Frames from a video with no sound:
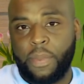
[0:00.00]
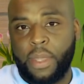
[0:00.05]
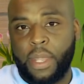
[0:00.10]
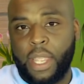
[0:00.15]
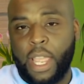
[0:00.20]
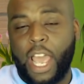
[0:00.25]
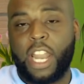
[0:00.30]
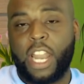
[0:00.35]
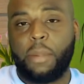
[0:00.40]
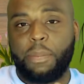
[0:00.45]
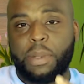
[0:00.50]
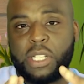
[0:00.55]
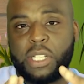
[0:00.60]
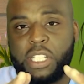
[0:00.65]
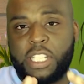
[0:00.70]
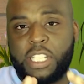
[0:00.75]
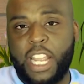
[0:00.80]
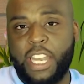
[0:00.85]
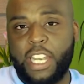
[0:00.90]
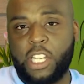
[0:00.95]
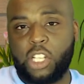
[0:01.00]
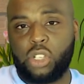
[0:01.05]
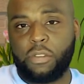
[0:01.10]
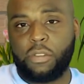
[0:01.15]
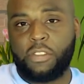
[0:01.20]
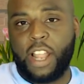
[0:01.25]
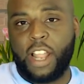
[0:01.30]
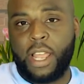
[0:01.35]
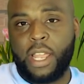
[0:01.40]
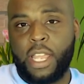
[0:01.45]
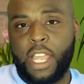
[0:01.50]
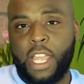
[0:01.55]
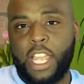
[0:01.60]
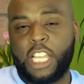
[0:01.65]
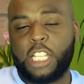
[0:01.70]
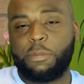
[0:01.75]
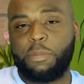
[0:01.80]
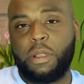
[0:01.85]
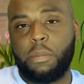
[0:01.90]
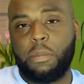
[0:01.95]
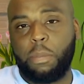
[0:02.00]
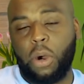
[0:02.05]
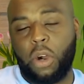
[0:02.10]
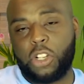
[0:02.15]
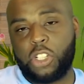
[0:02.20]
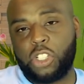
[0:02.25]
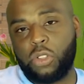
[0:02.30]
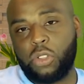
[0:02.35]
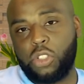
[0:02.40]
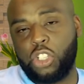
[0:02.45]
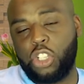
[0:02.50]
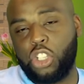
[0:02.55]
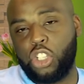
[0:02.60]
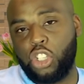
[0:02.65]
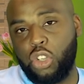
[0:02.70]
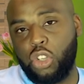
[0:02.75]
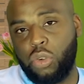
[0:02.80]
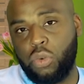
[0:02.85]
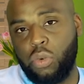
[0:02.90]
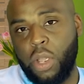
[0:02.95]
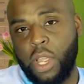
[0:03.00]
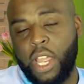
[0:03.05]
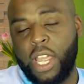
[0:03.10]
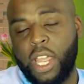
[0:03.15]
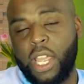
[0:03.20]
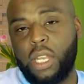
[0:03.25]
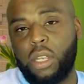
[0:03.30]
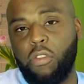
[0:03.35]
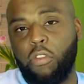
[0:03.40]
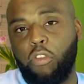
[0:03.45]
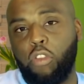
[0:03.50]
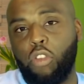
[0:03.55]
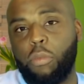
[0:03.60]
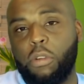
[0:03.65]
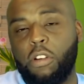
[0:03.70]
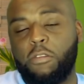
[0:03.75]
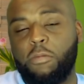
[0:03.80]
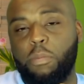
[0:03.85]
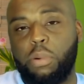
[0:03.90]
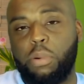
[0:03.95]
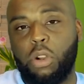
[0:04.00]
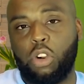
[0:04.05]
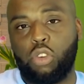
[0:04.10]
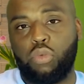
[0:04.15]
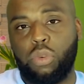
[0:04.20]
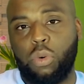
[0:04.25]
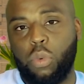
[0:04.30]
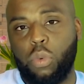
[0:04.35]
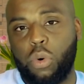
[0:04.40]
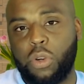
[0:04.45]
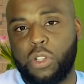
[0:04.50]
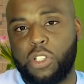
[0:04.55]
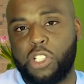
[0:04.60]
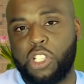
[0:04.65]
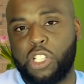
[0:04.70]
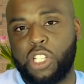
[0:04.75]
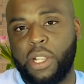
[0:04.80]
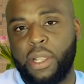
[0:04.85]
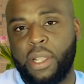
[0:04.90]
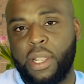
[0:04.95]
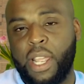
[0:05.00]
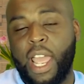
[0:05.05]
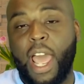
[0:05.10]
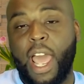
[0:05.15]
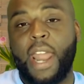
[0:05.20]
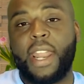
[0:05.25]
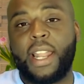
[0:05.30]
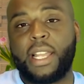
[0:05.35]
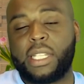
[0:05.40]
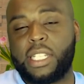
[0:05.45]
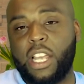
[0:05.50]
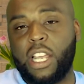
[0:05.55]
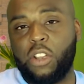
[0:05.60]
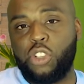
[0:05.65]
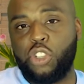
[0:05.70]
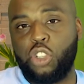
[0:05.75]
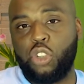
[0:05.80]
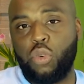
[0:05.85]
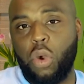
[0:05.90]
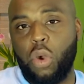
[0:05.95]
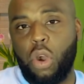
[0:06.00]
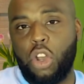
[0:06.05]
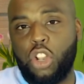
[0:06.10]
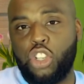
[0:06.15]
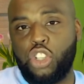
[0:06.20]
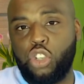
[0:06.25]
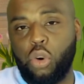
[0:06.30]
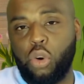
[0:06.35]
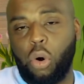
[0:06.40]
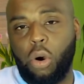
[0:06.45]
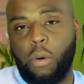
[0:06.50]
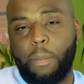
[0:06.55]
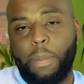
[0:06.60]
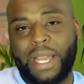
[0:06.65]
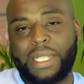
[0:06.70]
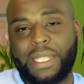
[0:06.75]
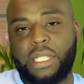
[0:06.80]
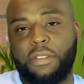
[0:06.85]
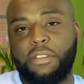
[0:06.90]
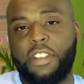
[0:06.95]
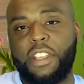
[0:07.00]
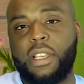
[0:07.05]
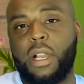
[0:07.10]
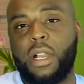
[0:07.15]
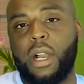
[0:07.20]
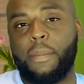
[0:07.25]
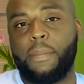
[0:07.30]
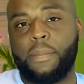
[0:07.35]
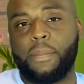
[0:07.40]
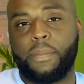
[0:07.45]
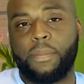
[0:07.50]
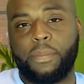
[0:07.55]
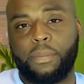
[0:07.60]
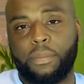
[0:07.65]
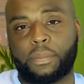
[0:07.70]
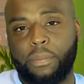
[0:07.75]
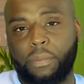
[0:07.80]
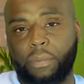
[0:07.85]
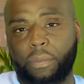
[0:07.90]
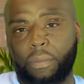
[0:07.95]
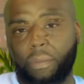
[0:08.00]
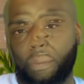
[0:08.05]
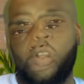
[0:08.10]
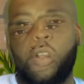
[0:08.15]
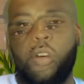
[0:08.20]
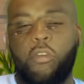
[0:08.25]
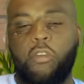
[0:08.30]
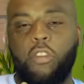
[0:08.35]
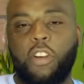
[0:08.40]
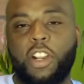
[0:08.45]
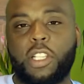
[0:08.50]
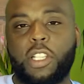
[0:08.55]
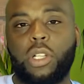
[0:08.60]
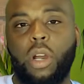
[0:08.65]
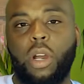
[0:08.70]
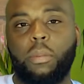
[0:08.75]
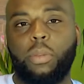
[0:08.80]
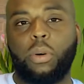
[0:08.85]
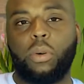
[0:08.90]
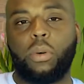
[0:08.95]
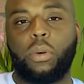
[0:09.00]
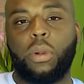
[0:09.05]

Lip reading: and a percentage of that is being passed on to you in the form of block rewards. And that's how you earn your passive income. For example,